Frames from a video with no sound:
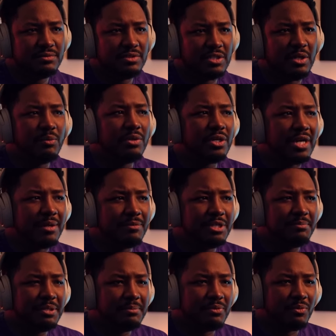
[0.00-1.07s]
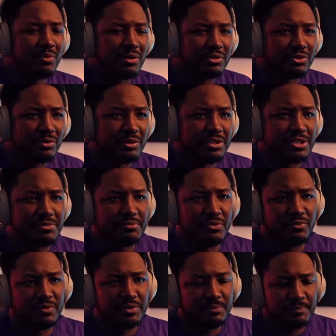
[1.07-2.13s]
I wonder how many people worked on this
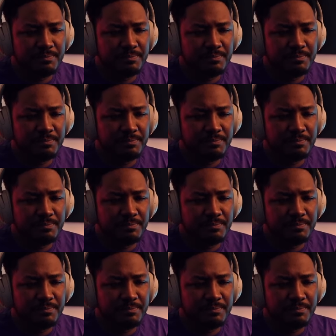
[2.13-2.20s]
movie.